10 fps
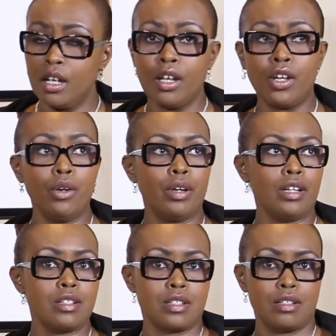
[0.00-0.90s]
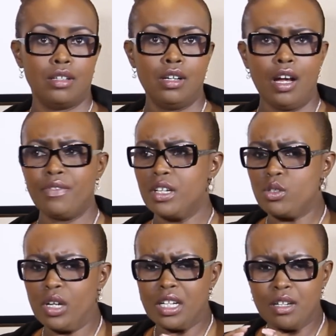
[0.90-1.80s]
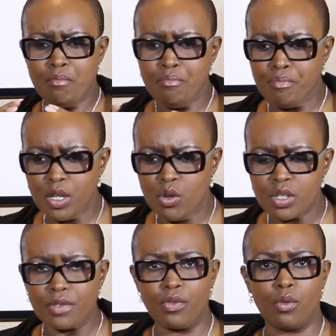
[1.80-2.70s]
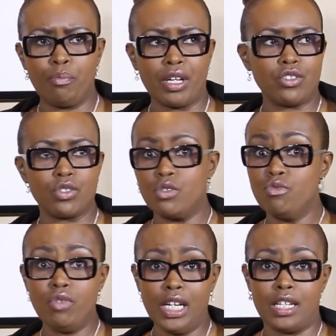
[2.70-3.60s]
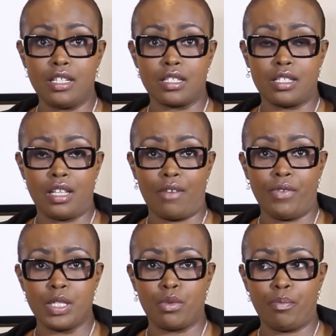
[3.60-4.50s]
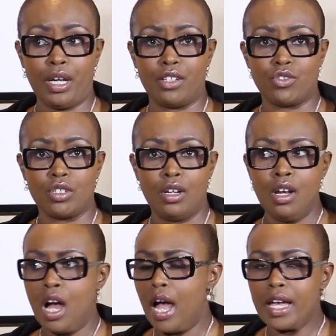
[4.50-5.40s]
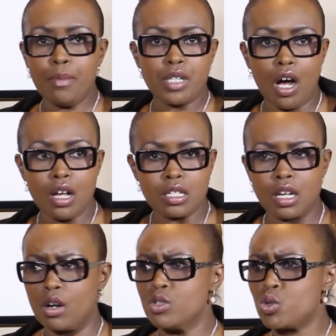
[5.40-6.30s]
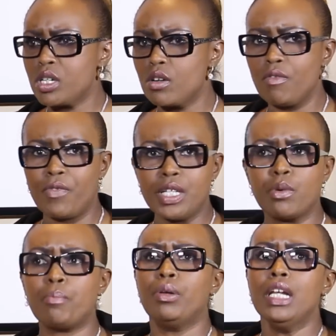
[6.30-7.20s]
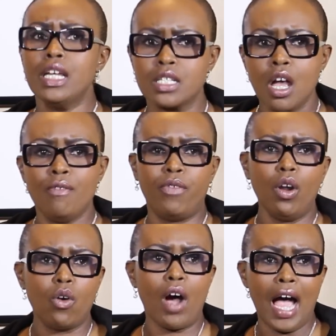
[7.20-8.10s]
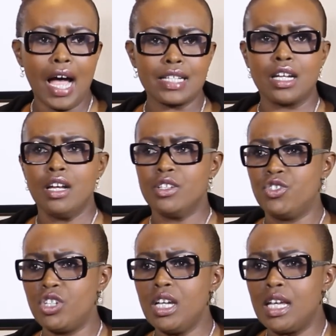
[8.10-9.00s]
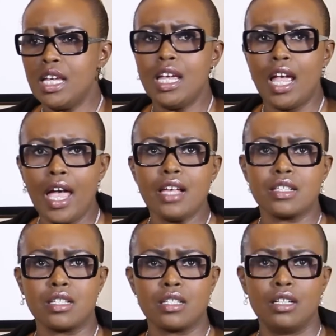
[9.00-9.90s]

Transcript: Here it is. And they're doing it in beautiful pictures. You really need to see that Facebook page. I kept asking on Twitter and on Facebook, please follow at GES